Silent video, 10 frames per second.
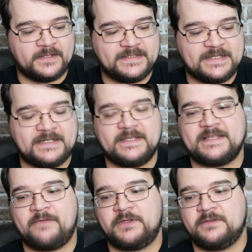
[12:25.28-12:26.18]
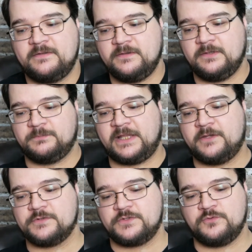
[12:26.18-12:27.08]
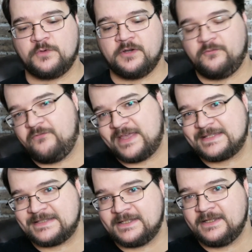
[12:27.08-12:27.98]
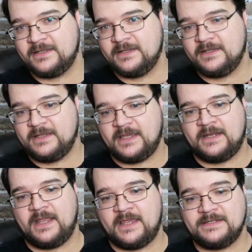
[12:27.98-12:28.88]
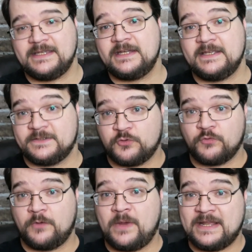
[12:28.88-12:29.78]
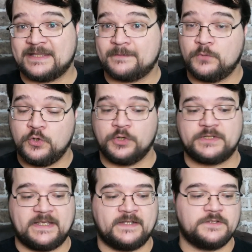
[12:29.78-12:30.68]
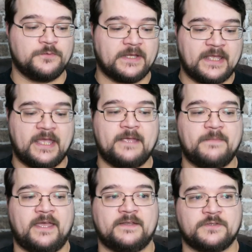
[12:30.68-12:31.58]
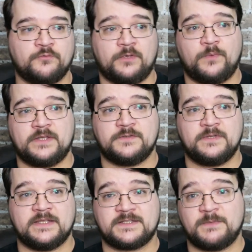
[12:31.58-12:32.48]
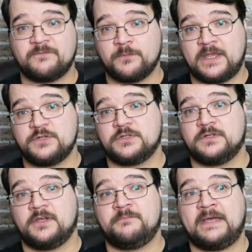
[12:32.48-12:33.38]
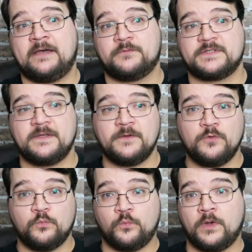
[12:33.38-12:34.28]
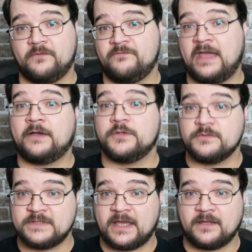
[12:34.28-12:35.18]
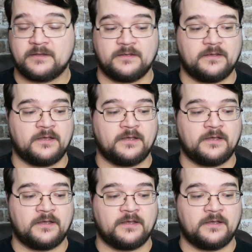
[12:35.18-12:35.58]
deities, having players who are invested in a deity is a great way to get them hooked into a game, and it's a great way to get some information about what values that